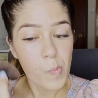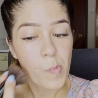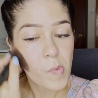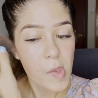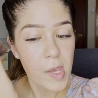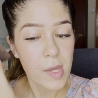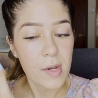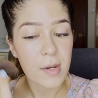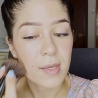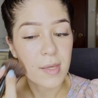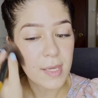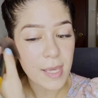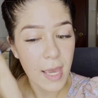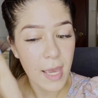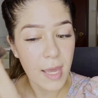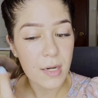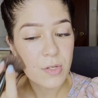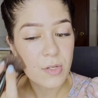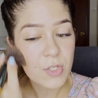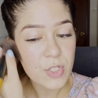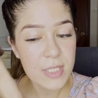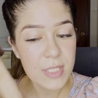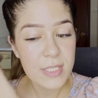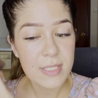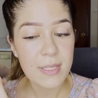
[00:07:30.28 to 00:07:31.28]
And
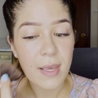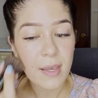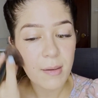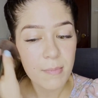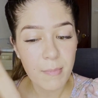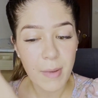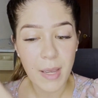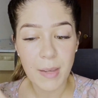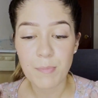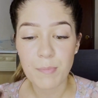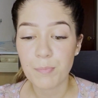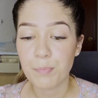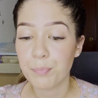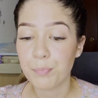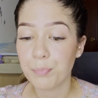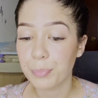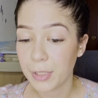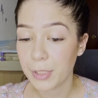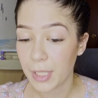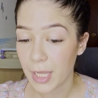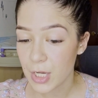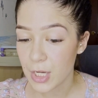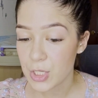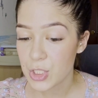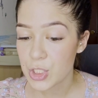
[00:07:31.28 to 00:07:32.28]
again, just like my
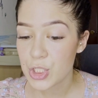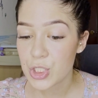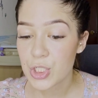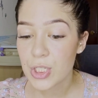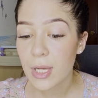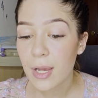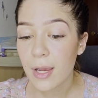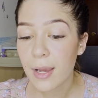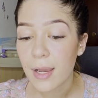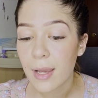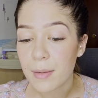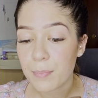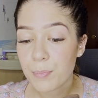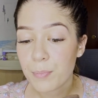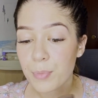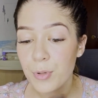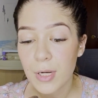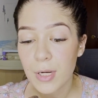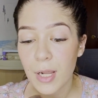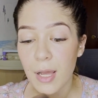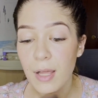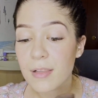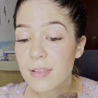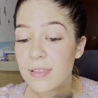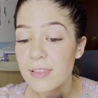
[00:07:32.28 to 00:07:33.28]
blush, I
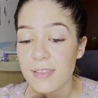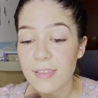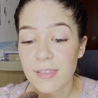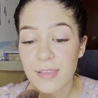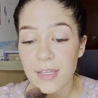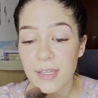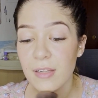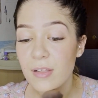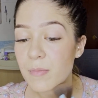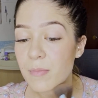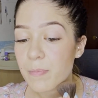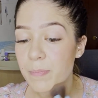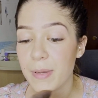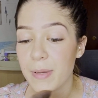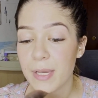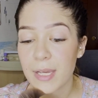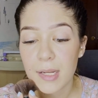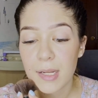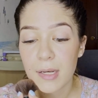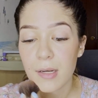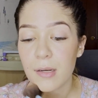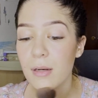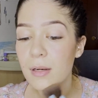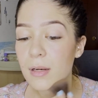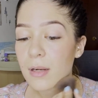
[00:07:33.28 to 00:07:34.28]
put a little
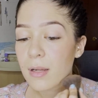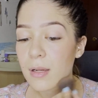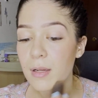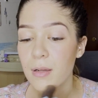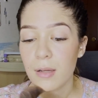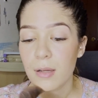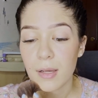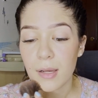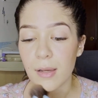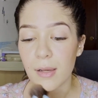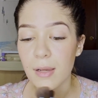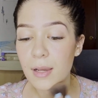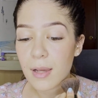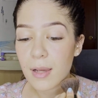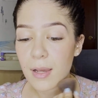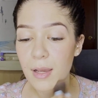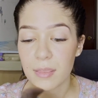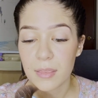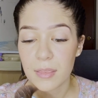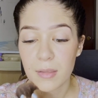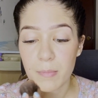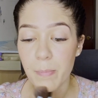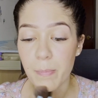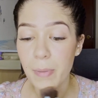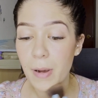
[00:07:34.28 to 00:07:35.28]
bit
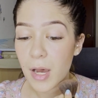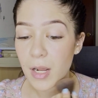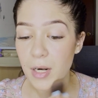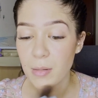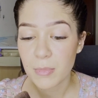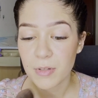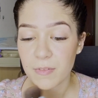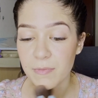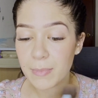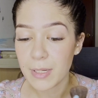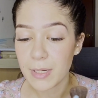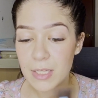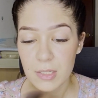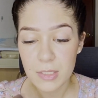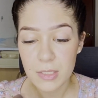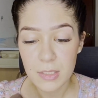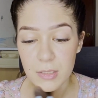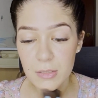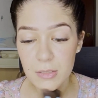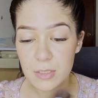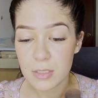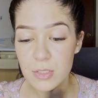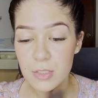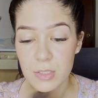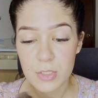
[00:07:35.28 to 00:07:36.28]
at the bottom of my
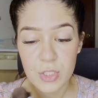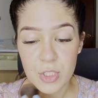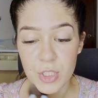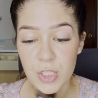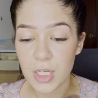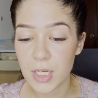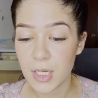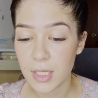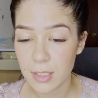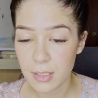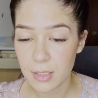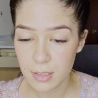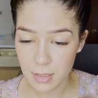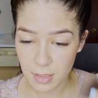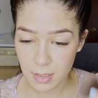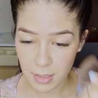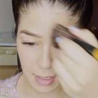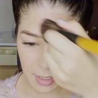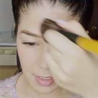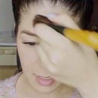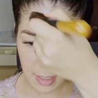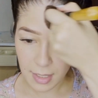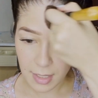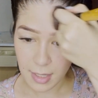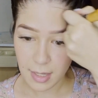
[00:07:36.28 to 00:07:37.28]
chin
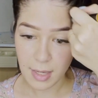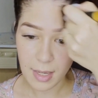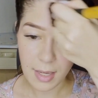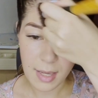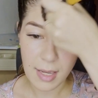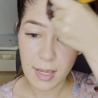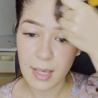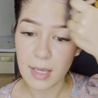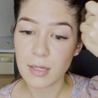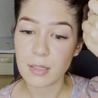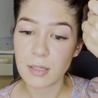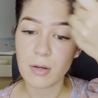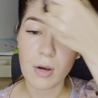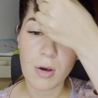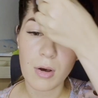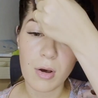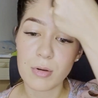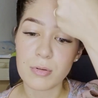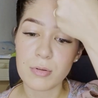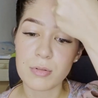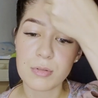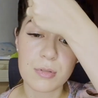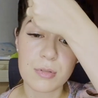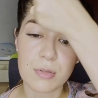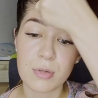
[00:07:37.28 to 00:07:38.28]
and
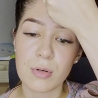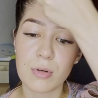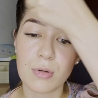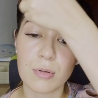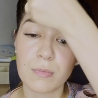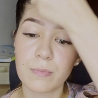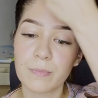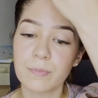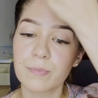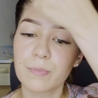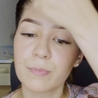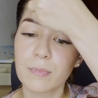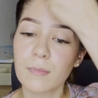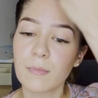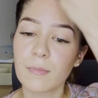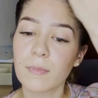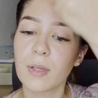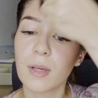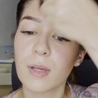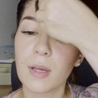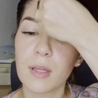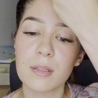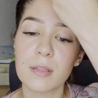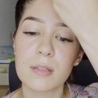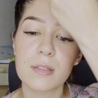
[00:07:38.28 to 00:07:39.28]
also
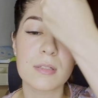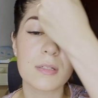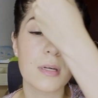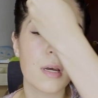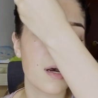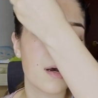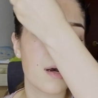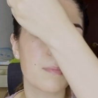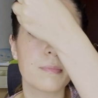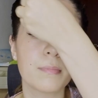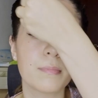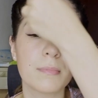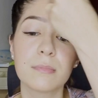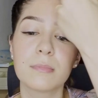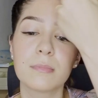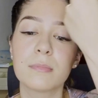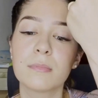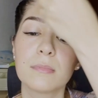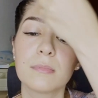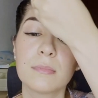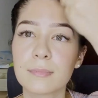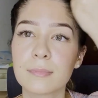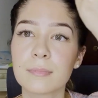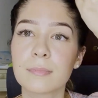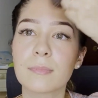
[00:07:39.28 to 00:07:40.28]
at the top.
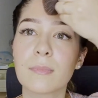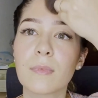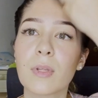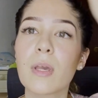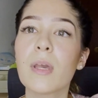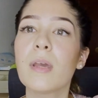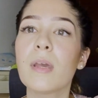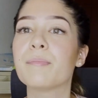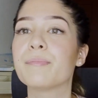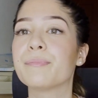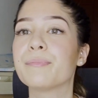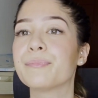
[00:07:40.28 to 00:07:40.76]
Okay.